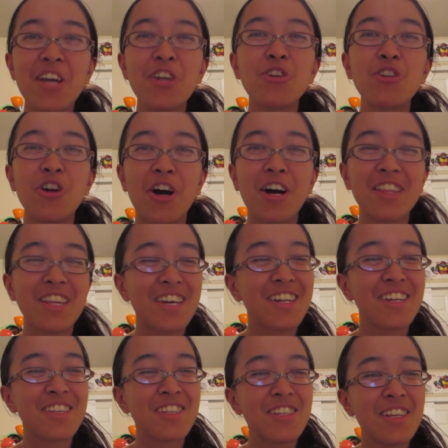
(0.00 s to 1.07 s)
you know how that
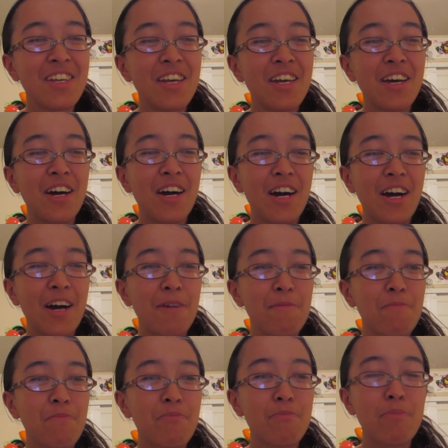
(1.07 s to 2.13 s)
is.
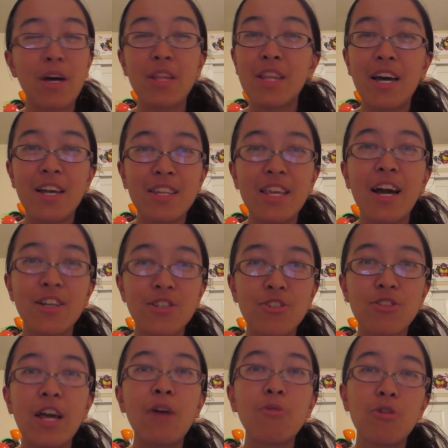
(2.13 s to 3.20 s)
So
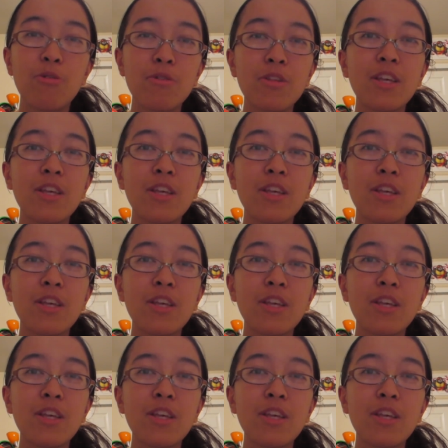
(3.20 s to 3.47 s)
that